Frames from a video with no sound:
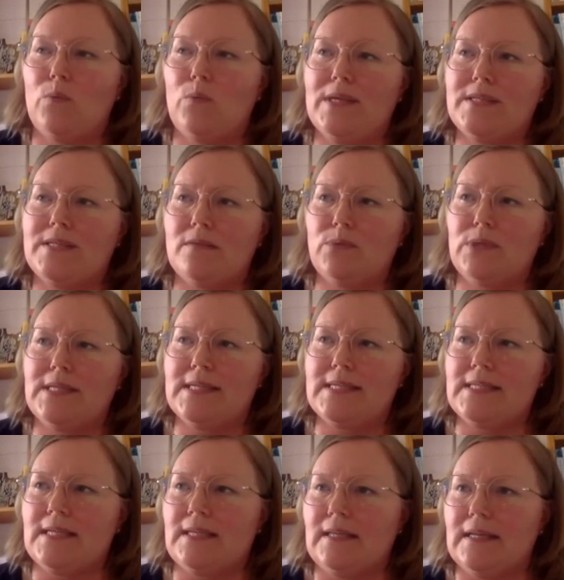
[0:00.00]
We
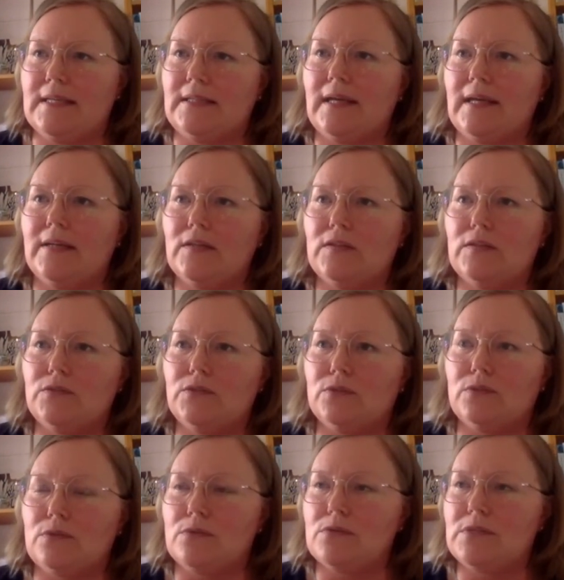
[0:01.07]
tested that kind of
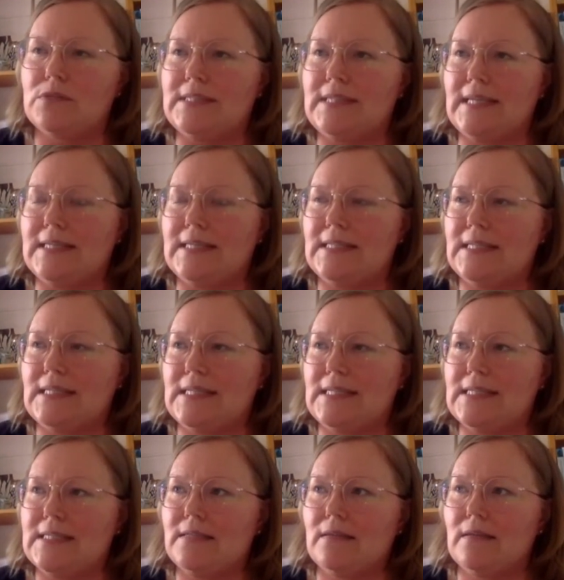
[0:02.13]
tools and
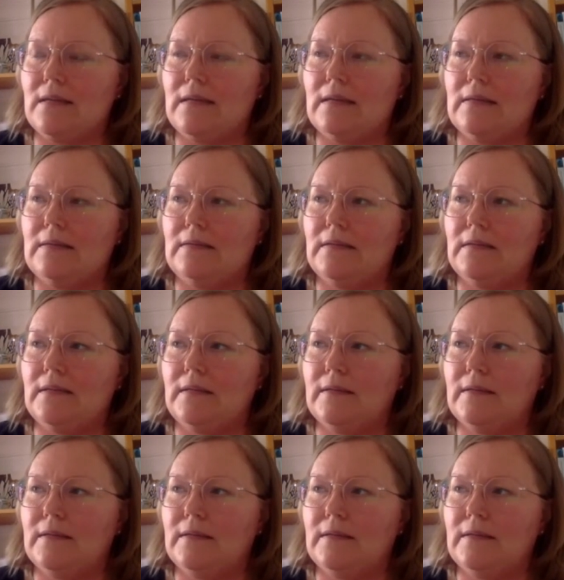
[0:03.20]
techniques, and